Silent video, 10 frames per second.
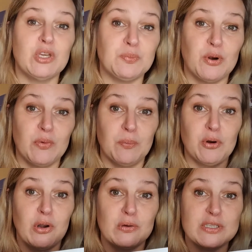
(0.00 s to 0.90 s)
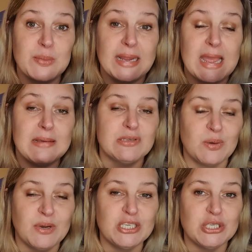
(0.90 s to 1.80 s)
prolongs my game. So I
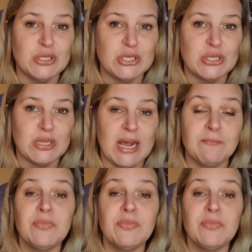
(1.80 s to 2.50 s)
might choose to do that.